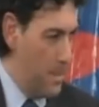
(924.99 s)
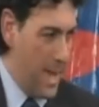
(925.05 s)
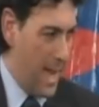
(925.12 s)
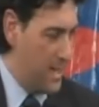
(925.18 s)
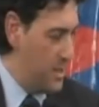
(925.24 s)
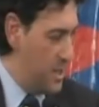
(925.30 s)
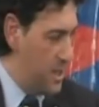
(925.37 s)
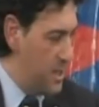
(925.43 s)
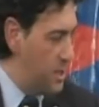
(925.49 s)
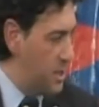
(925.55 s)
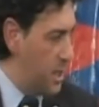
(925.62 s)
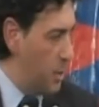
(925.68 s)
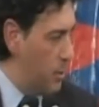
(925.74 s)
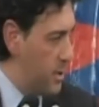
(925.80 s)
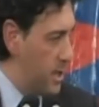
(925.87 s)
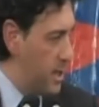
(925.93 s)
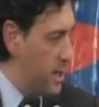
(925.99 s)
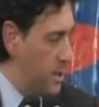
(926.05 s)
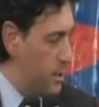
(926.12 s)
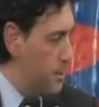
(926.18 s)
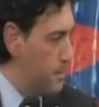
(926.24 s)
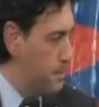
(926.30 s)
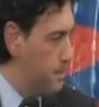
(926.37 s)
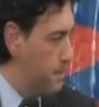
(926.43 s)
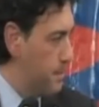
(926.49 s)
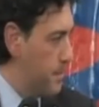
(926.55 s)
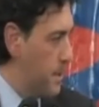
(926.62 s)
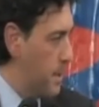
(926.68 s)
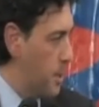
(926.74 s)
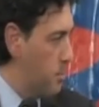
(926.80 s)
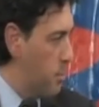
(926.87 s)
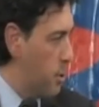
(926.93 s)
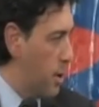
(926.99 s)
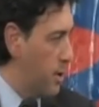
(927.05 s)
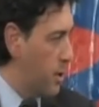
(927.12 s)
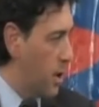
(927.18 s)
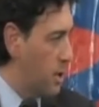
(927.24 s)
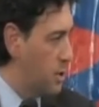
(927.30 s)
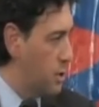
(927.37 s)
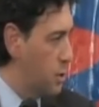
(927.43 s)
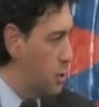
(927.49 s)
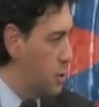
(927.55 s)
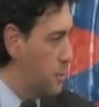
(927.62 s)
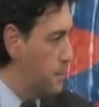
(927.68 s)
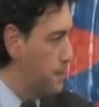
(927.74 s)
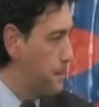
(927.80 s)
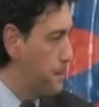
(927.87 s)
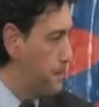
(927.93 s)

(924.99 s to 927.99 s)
as it is uh, with any other uh, part of the Constitution.